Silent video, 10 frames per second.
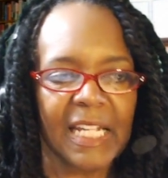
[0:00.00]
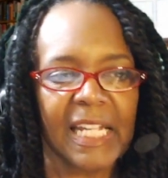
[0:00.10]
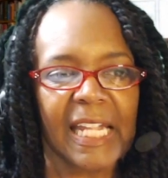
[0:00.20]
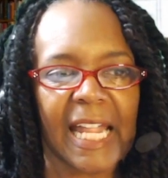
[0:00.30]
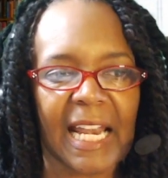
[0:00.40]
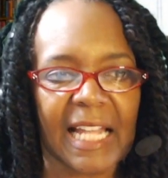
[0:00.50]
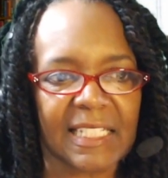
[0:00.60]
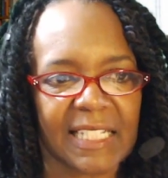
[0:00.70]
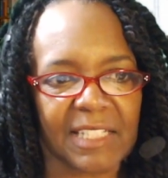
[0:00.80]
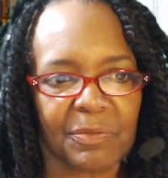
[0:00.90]
And I,
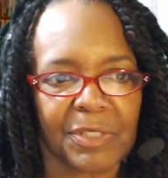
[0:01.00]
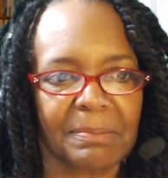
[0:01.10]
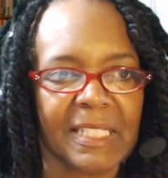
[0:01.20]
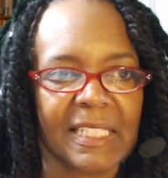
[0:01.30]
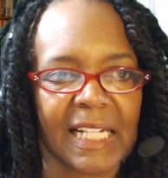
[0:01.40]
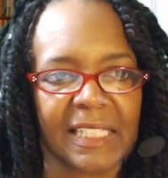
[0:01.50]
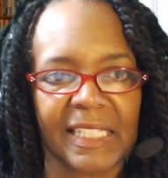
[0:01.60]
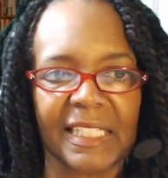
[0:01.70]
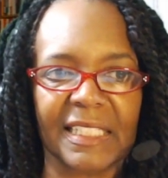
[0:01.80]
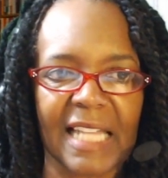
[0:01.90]
said, that's what's missing, I
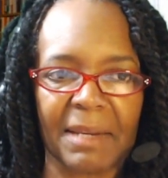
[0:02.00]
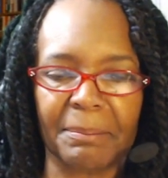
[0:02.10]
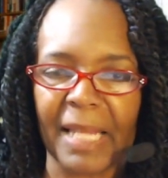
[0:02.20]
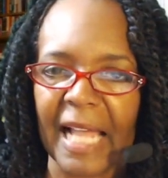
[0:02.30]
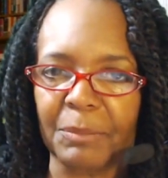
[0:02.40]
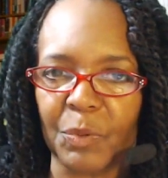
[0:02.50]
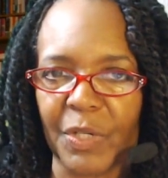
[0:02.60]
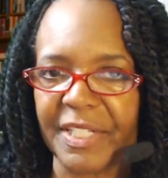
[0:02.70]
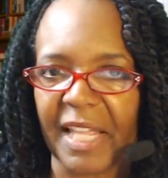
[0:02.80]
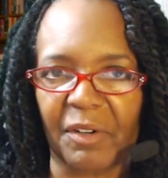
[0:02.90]
think, in a lot of black
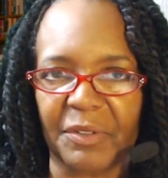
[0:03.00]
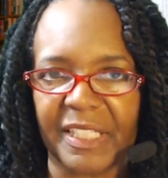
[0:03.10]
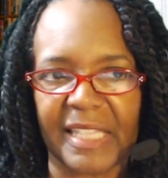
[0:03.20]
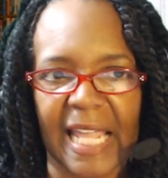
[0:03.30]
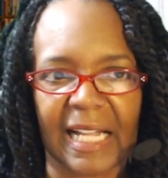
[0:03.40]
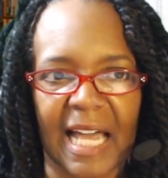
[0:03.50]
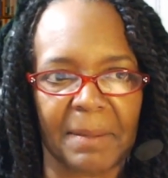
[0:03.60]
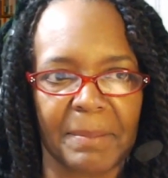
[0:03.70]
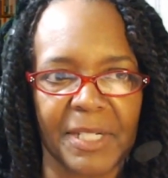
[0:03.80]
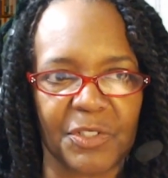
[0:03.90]
boys. They don't get that kind of
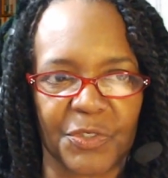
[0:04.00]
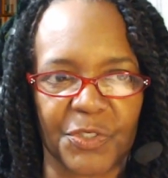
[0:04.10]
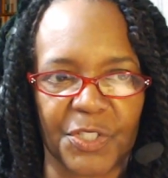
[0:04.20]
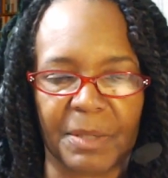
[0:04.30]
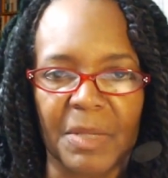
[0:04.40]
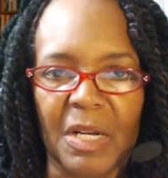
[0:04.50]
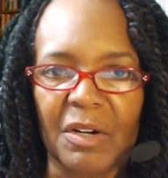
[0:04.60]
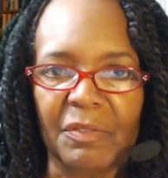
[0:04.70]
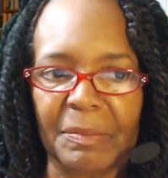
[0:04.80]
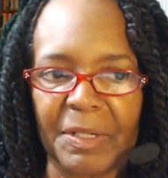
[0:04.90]
mentorship
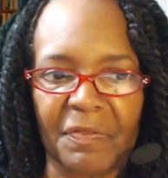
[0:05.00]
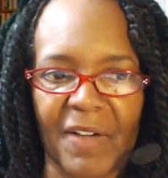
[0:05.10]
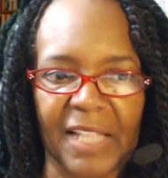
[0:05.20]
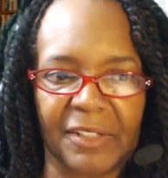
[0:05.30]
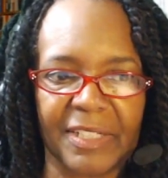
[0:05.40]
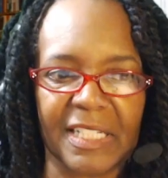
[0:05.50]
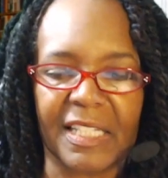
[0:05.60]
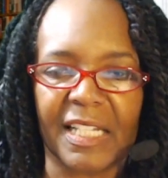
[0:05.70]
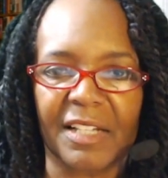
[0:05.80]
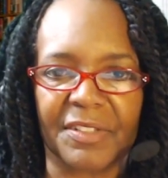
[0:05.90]
from their father or
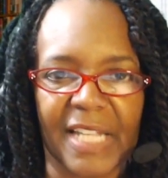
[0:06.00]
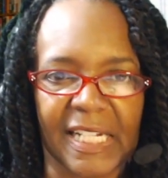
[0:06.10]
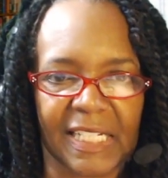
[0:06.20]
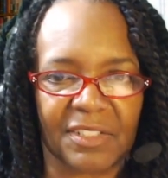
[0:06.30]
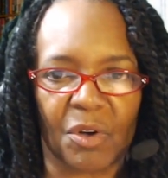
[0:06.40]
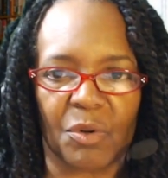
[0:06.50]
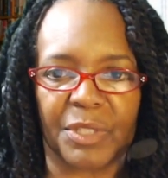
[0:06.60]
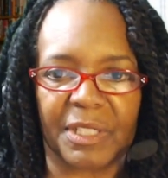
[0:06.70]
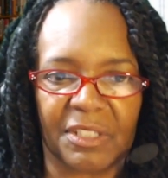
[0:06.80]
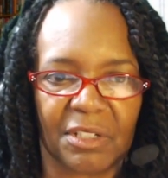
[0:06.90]
anything else. They get told
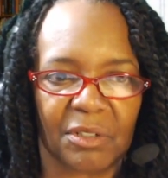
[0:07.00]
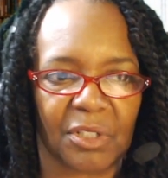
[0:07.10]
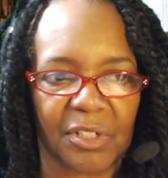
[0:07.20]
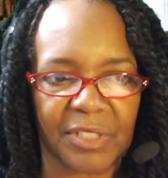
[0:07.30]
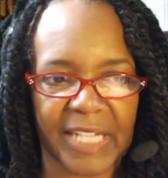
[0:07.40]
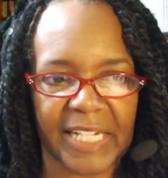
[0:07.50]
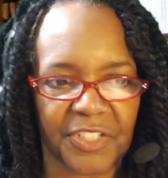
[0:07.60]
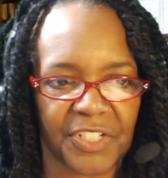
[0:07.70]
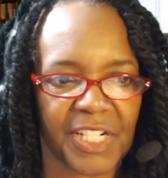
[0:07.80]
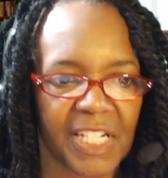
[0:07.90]
that, you know, girls ain't
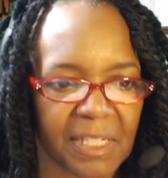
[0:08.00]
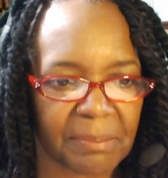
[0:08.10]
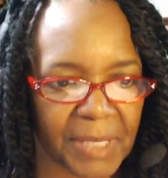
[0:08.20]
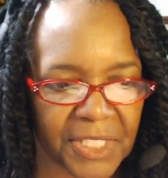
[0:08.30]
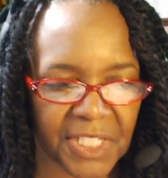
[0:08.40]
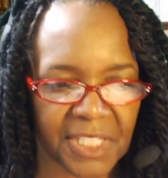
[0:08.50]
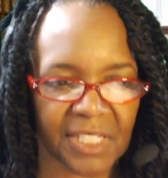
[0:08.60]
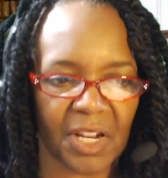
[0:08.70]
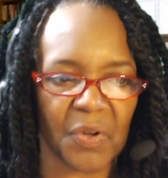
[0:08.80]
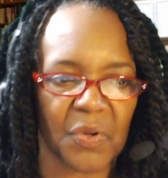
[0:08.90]
shit and bitches and
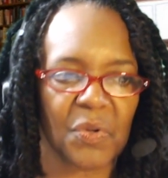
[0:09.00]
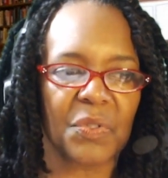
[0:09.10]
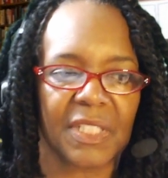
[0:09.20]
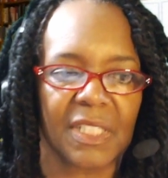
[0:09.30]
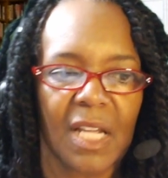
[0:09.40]
hoes and,